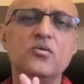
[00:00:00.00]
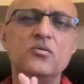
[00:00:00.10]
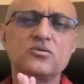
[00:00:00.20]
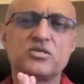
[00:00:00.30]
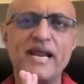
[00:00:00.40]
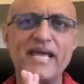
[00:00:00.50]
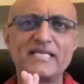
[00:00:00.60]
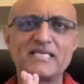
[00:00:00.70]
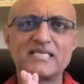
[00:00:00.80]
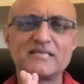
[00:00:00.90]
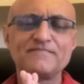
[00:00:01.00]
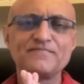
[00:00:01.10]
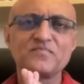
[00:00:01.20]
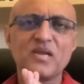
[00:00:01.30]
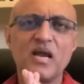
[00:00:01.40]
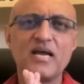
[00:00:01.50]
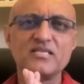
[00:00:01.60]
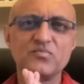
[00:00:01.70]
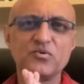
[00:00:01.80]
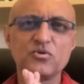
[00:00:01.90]
strengths, as
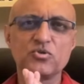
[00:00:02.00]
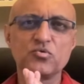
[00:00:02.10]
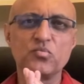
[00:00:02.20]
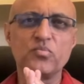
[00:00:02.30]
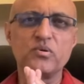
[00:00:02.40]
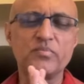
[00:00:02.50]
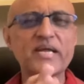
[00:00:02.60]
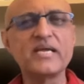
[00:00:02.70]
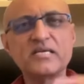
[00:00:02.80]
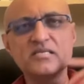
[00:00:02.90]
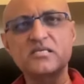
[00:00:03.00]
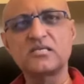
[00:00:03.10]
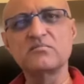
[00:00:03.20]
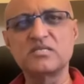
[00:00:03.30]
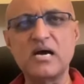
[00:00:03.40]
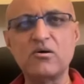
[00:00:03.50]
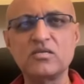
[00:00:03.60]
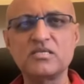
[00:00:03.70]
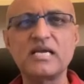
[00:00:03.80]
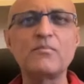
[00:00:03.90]
opposed to bringing systems down and saying,